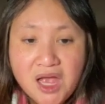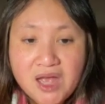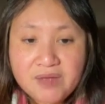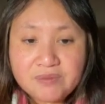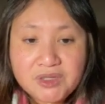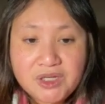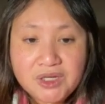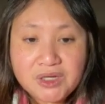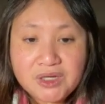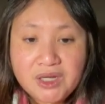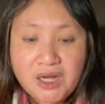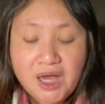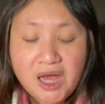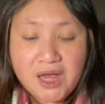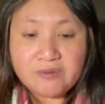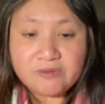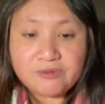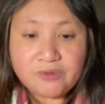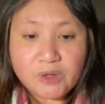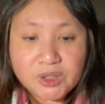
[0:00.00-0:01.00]
you could
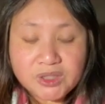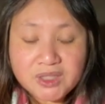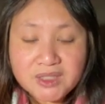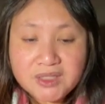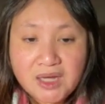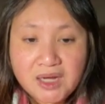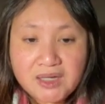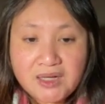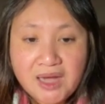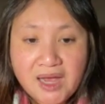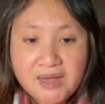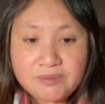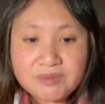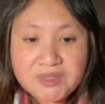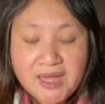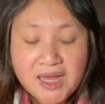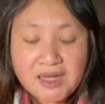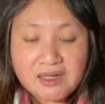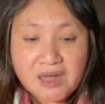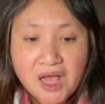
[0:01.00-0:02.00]
focus on
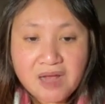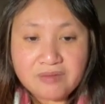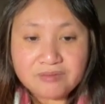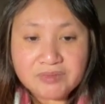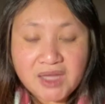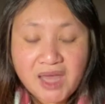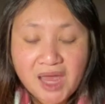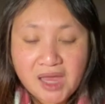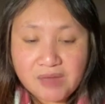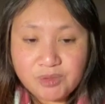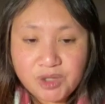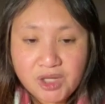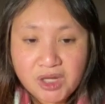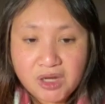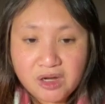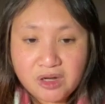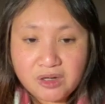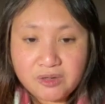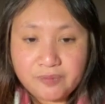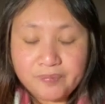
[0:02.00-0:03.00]
San
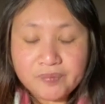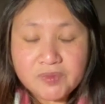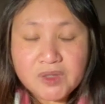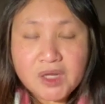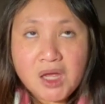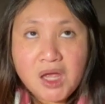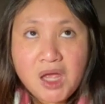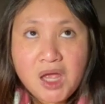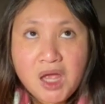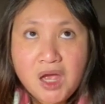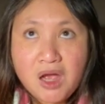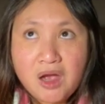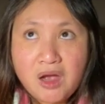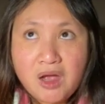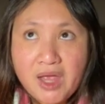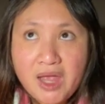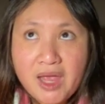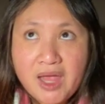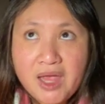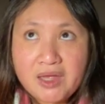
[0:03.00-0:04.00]
Gabriel
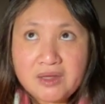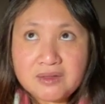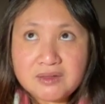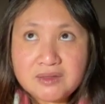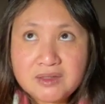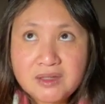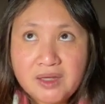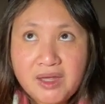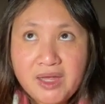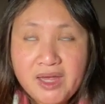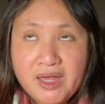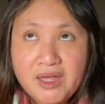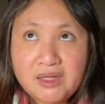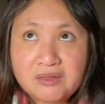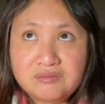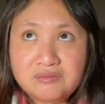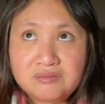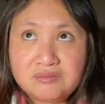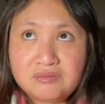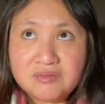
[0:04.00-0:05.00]
and
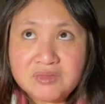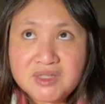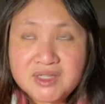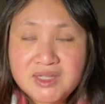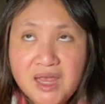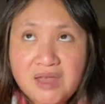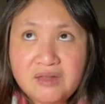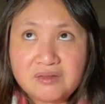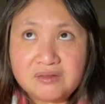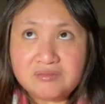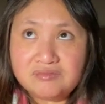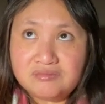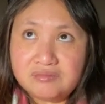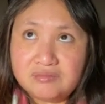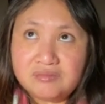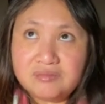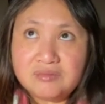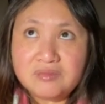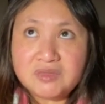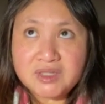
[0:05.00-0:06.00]
San
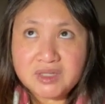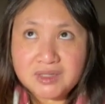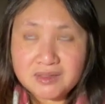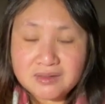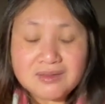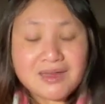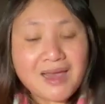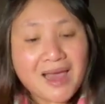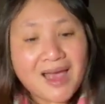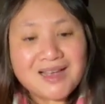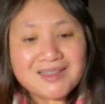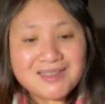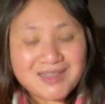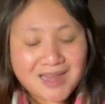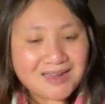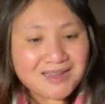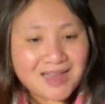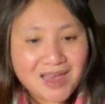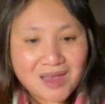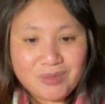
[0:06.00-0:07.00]

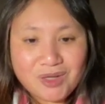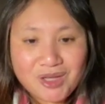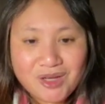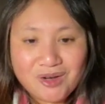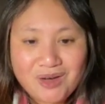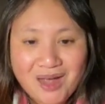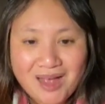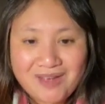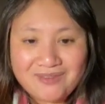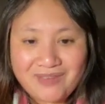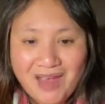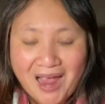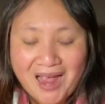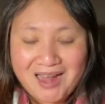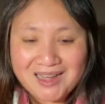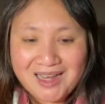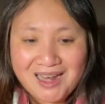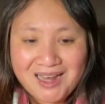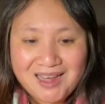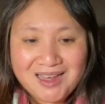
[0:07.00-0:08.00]
Gabriel
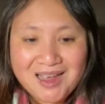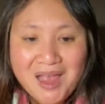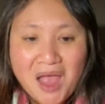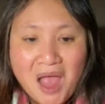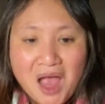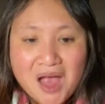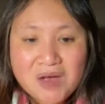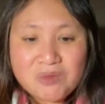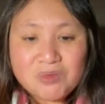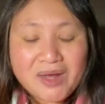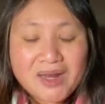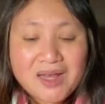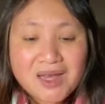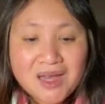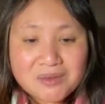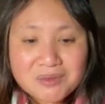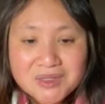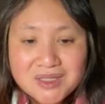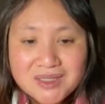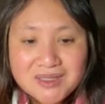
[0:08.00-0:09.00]
Valley. When it
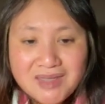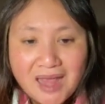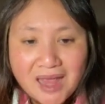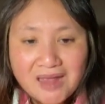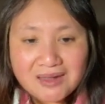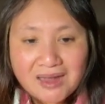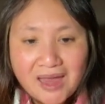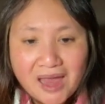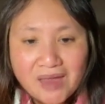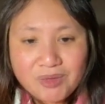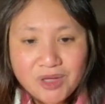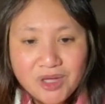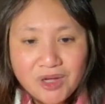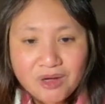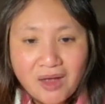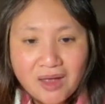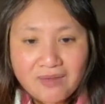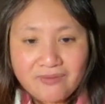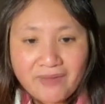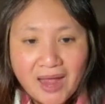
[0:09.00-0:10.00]
comes to San Gabriel
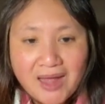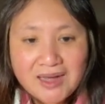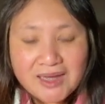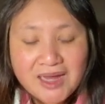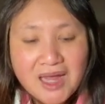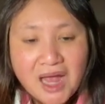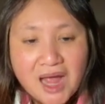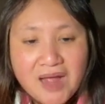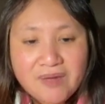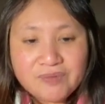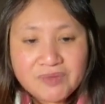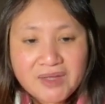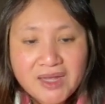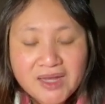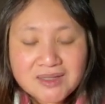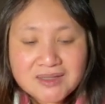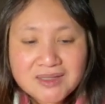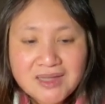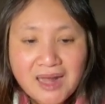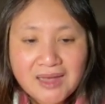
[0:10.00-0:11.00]
Valley,
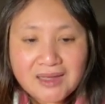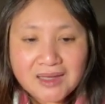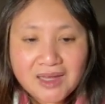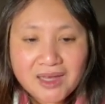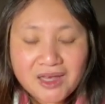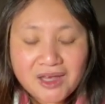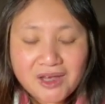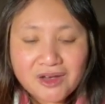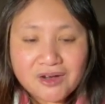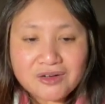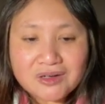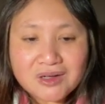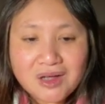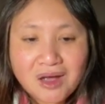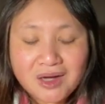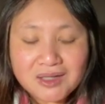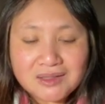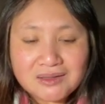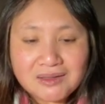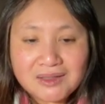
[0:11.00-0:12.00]
there's like a hill
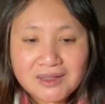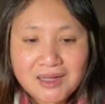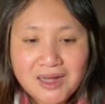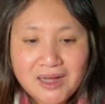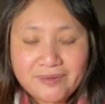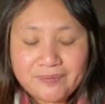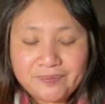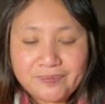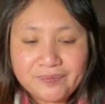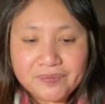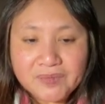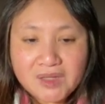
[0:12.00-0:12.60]
called the